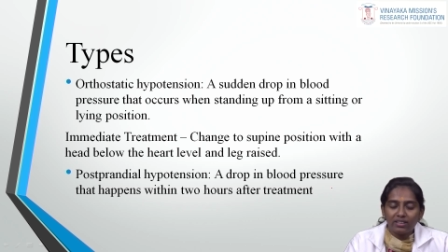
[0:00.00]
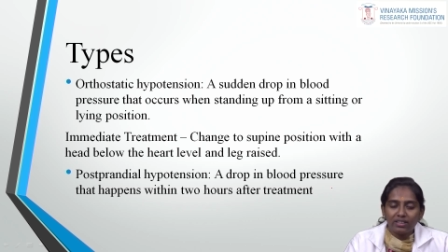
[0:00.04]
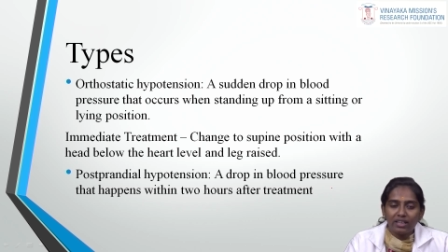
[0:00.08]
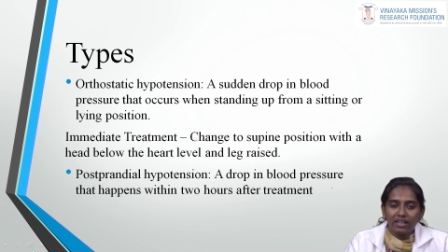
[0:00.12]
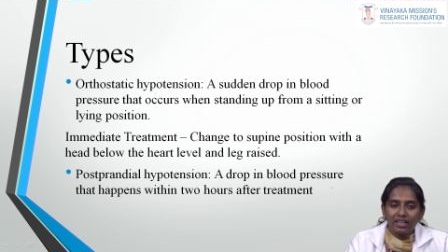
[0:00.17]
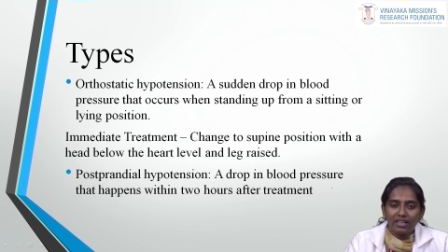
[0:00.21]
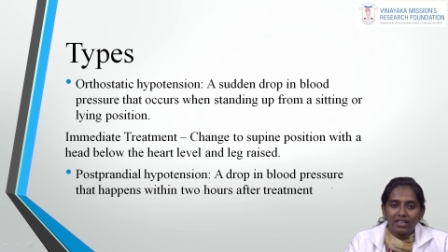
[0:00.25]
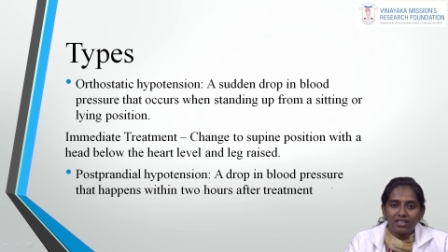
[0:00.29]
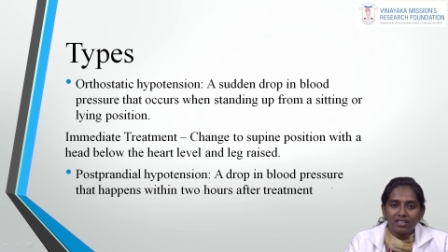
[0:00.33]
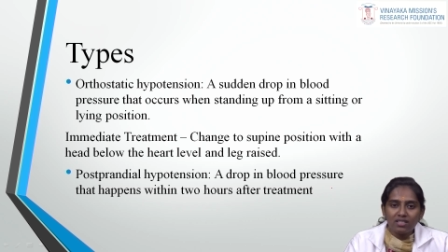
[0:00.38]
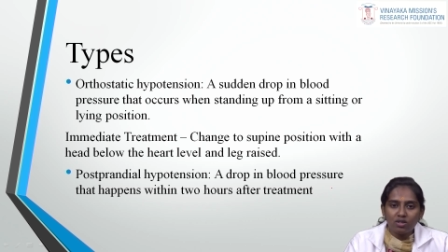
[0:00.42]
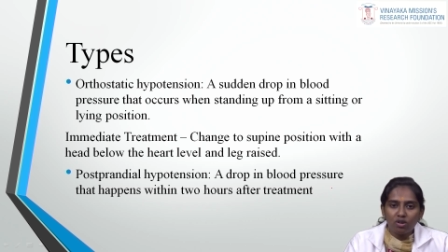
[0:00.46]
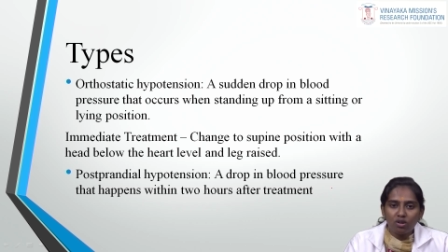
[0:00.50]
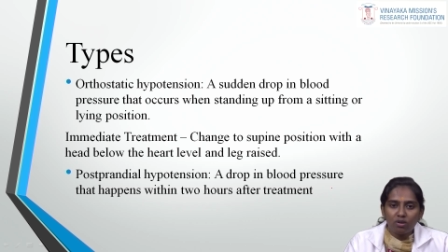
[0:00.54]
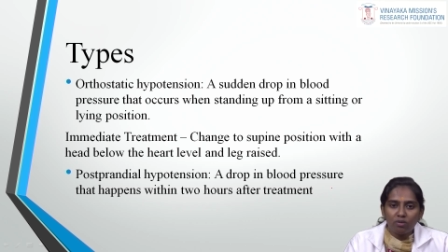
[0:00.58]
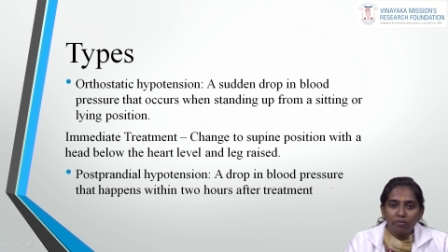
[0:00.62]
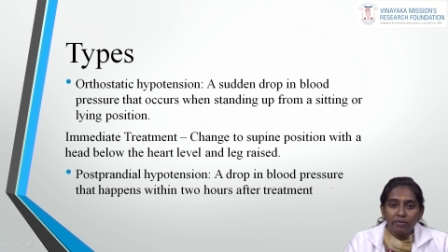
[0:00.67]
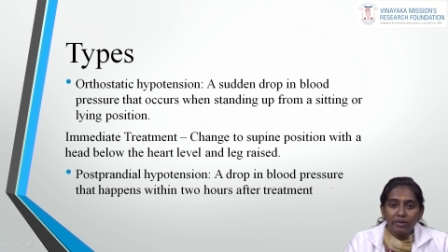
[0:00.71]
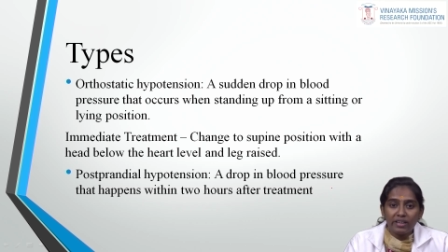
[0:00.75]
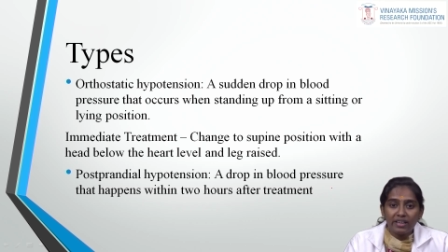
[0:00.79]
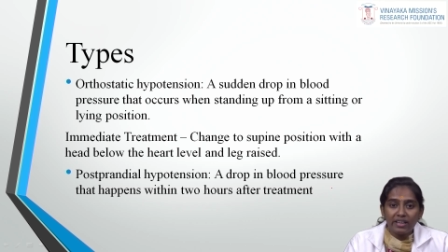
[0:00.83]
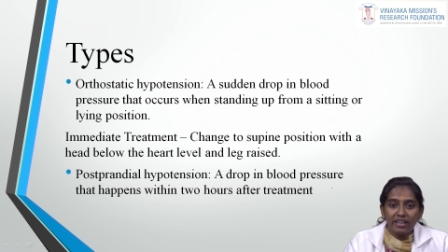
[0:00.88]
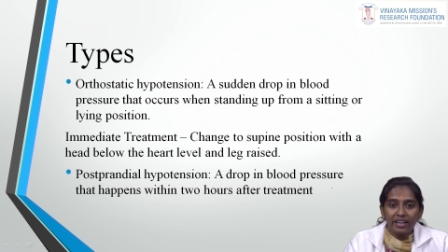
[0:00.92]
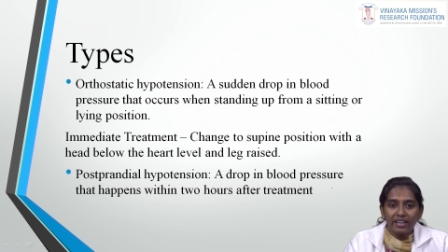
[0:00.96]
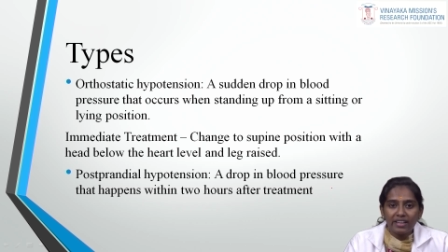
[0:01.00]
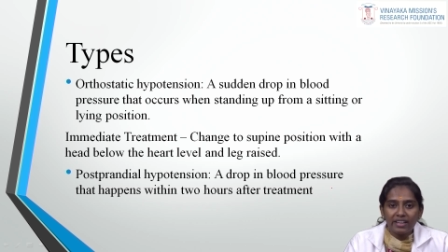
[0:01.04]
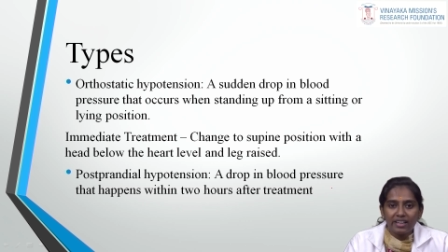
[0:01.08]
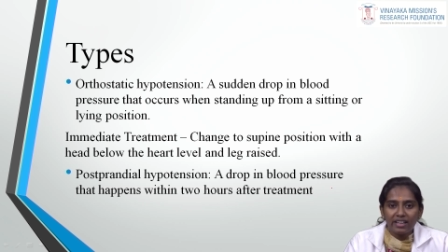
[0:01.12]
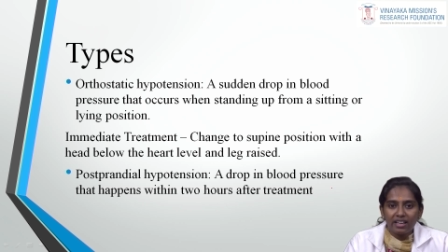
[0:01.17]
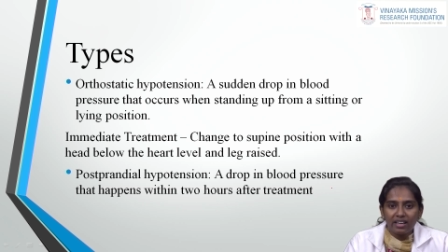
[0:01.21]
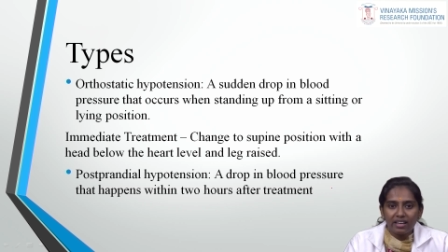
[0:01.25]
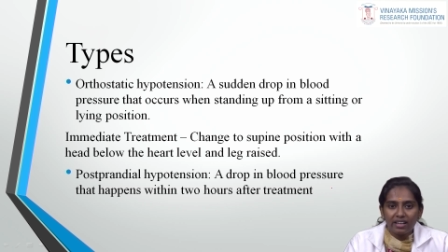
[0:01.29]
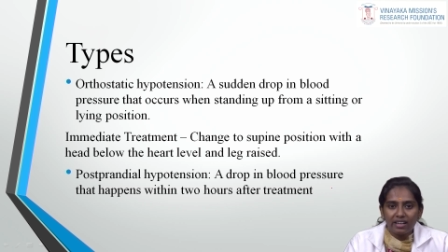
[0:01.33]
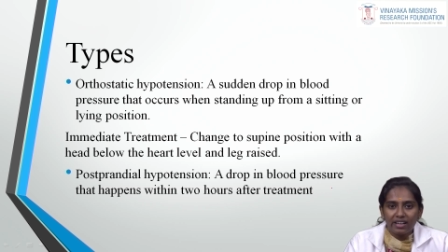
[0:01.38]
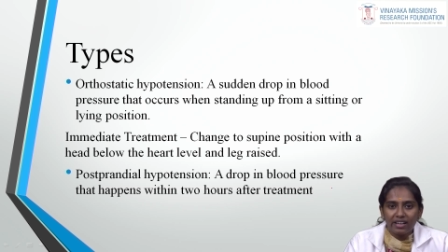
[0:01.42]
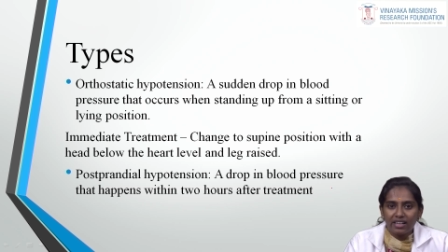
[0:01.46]
That is, you will be
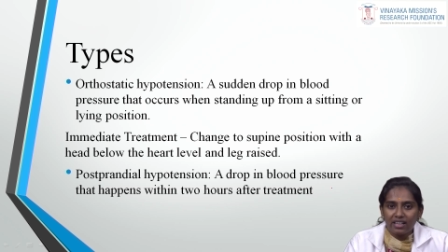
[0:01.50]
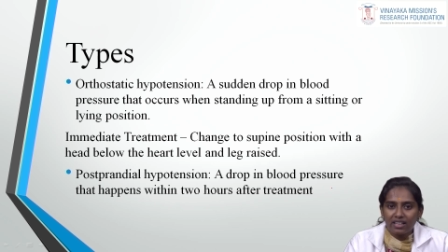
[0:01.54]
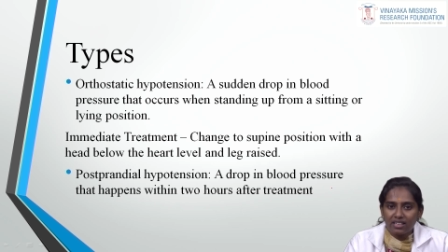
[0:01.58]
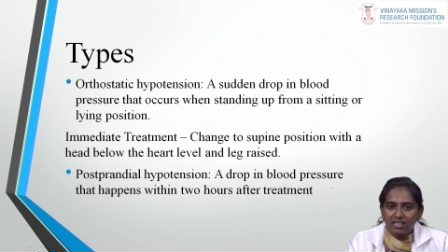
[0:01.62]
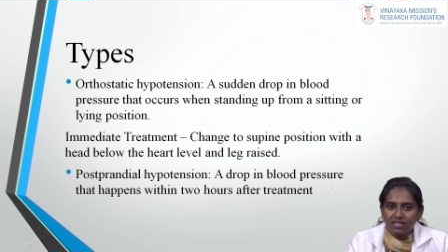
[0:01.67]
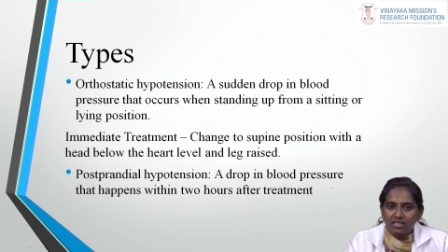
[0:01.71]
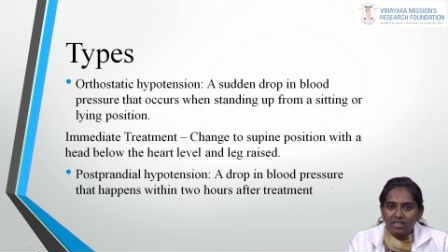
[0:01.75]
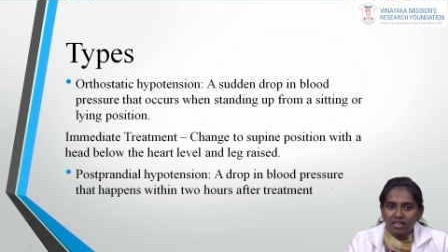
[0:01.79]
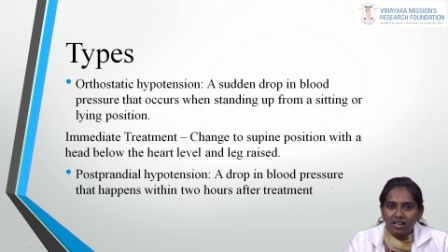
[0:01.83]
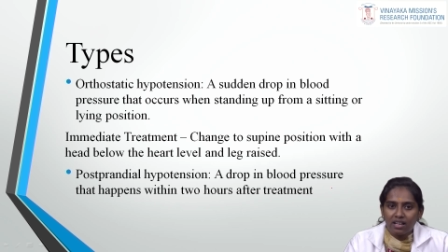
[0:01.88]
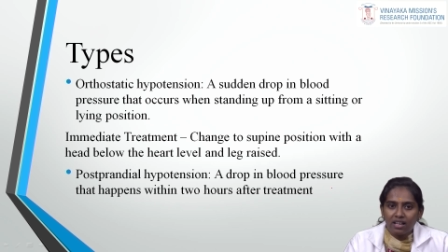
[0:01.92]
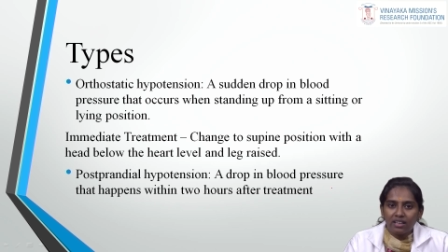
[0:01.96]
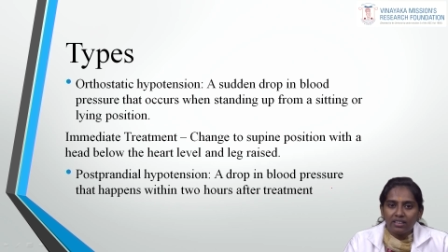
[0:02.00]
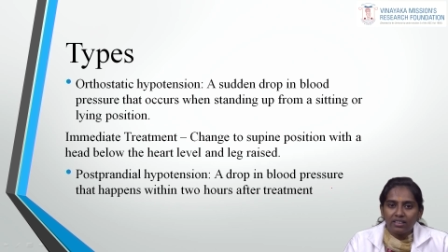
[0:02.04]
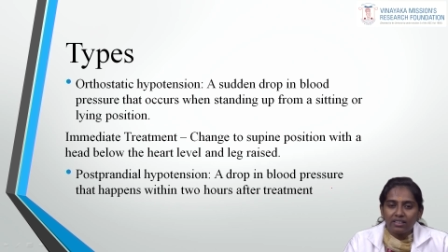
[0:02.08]
getting a giddiness.